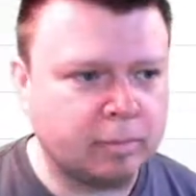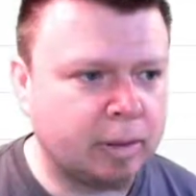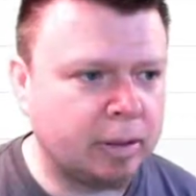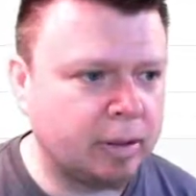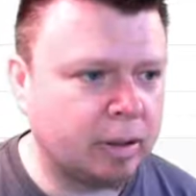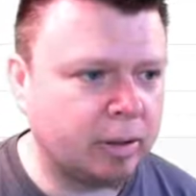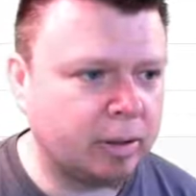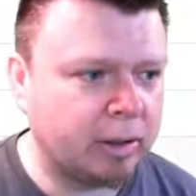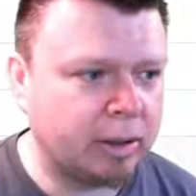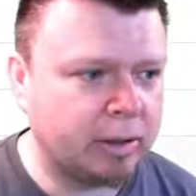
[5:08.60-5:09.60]
How do you
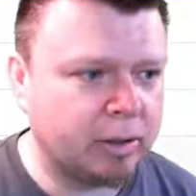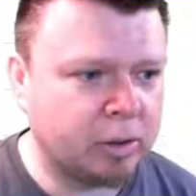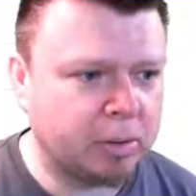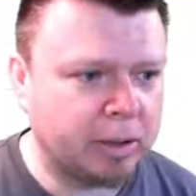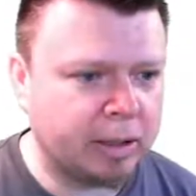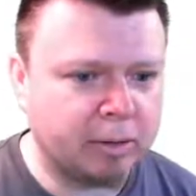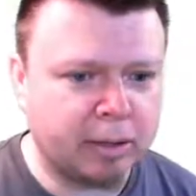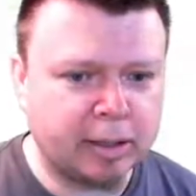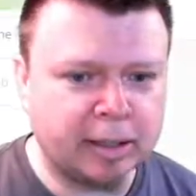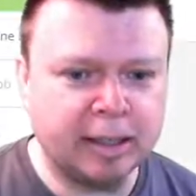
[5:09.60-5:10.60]
create a new job again,
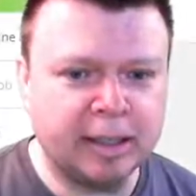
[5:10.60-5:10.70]
right?